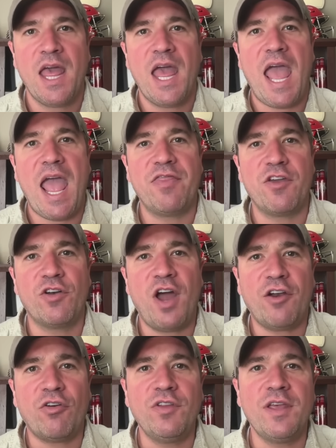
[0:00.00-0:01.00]
And they're
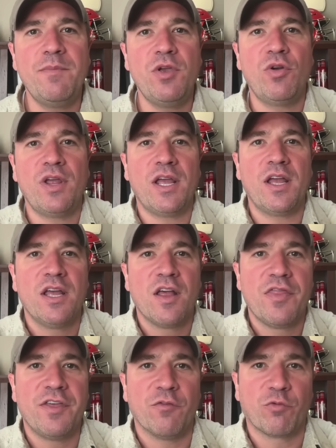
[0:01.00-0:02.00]
not only muting
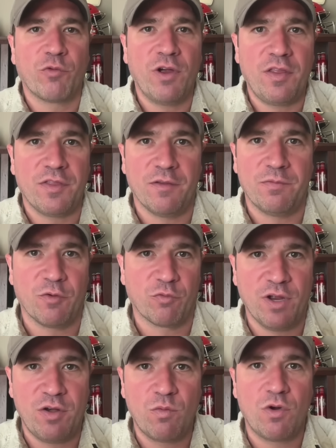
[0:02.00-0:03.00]
the the, the
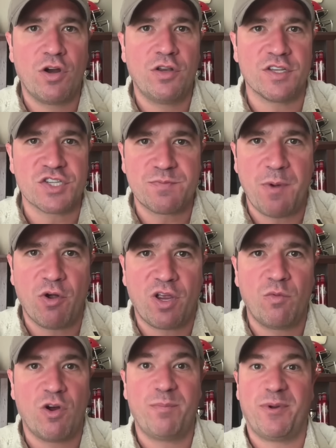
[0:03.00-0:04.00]
written word, the
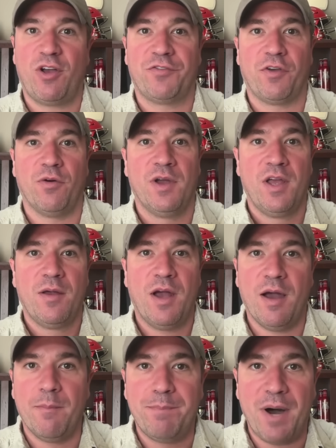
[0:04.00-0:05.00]
spoken word, but also
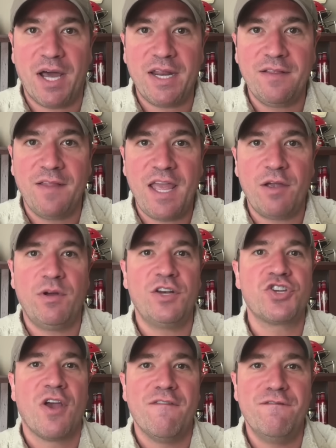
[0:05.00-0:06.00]
uh, body
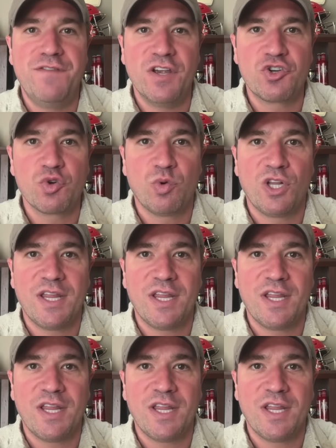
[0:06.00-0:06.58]
language, visual